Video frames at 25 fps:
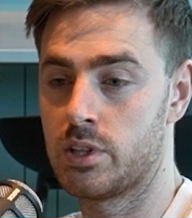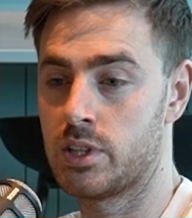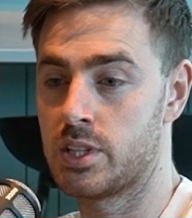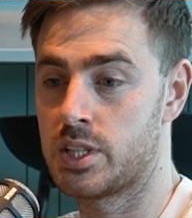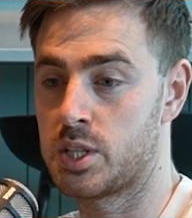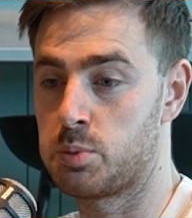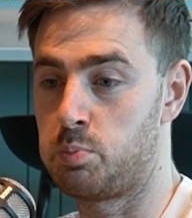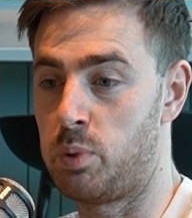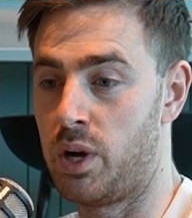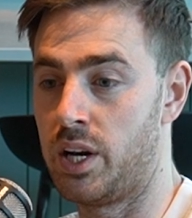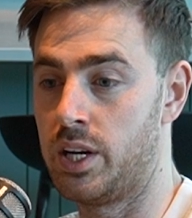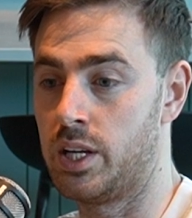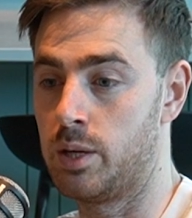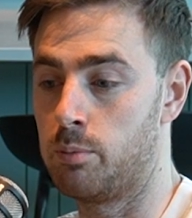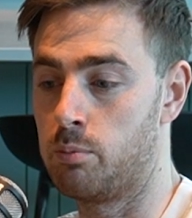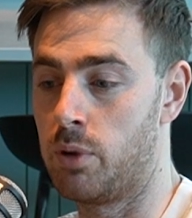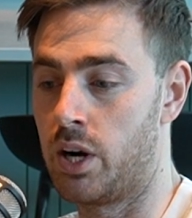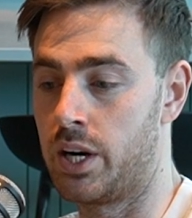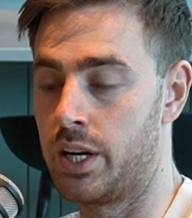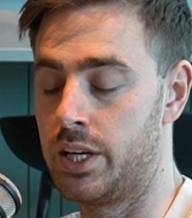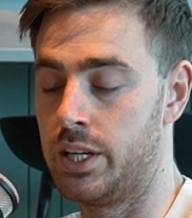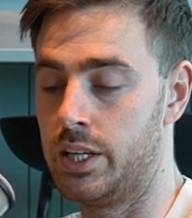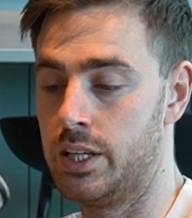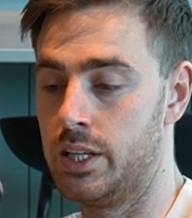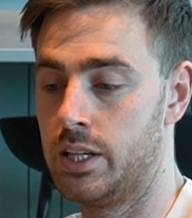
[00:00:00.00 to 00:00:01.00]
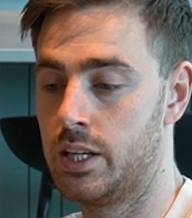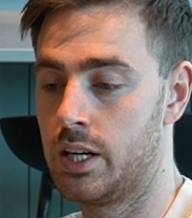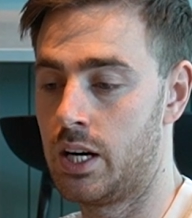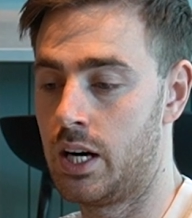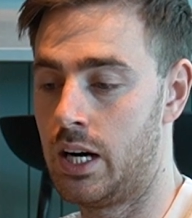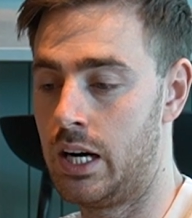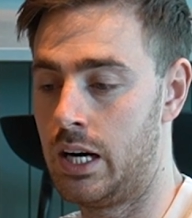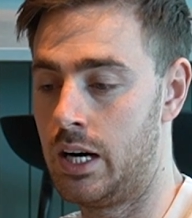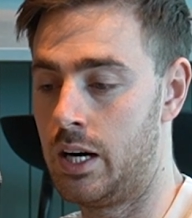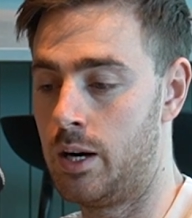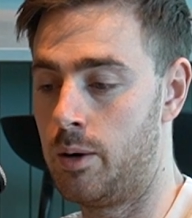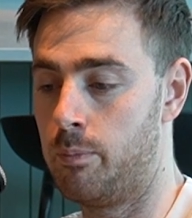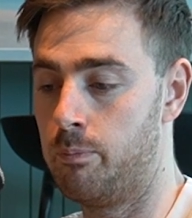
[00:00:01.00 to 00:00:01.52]
the spending money,
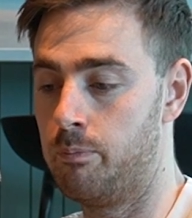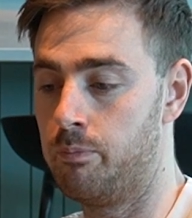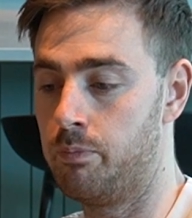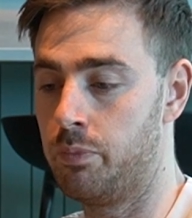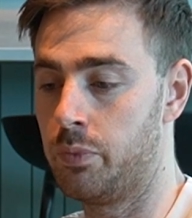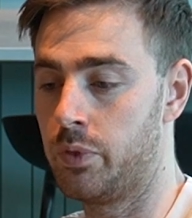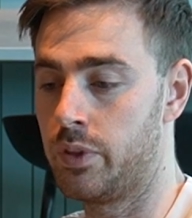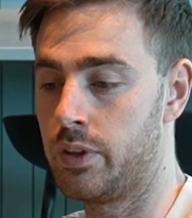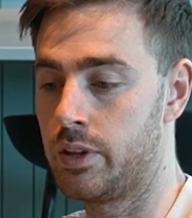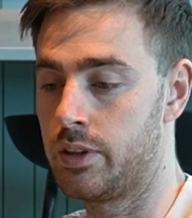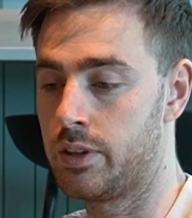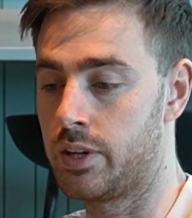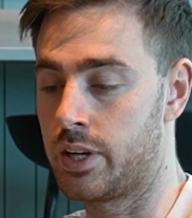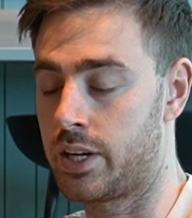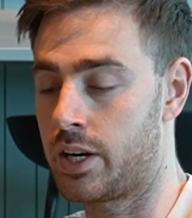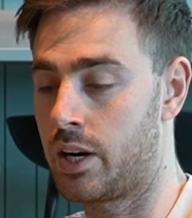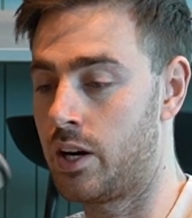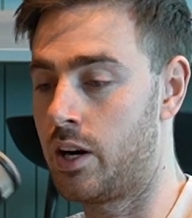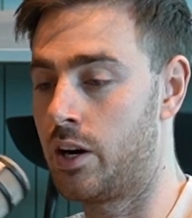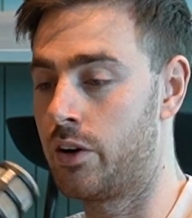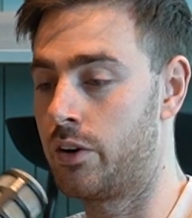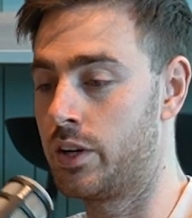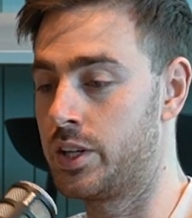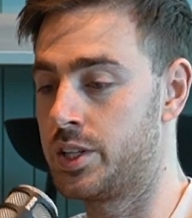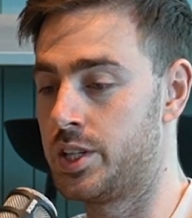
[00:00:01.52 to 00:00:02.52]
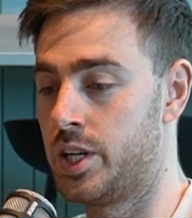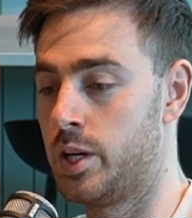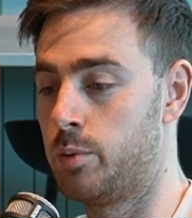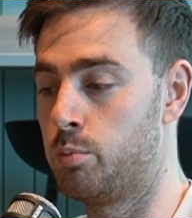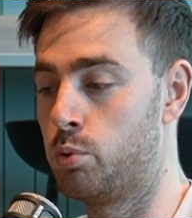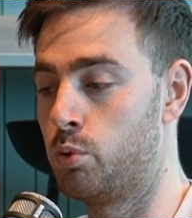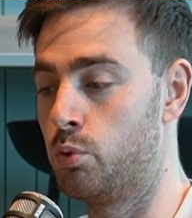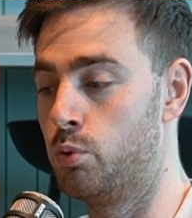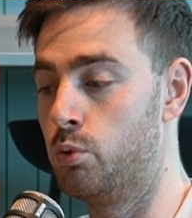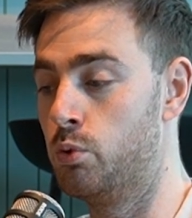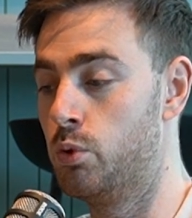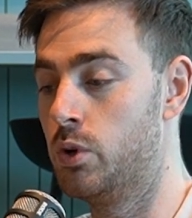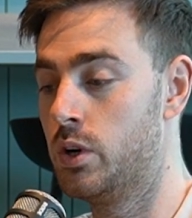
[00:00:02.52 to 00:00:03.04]
the car
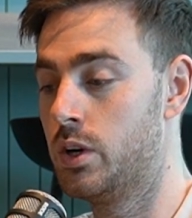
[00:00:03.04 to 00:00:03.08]
example,